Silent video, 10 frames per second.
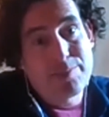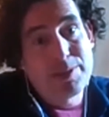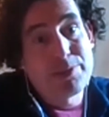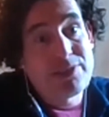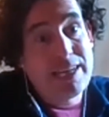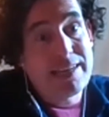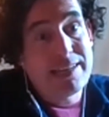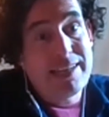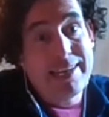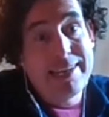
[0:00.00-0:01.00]
People say that
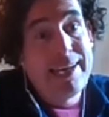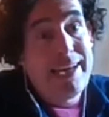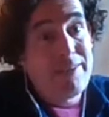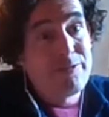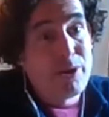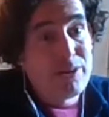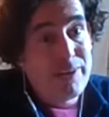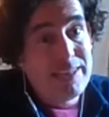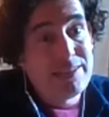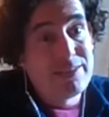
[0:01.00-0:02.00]
they have a
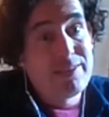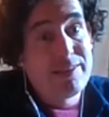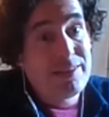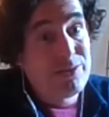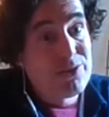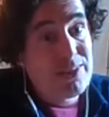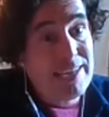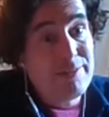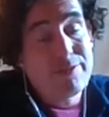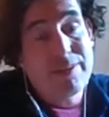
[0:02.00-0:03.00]
motivation to
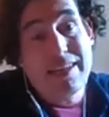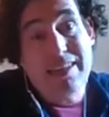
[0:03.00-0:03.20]
save.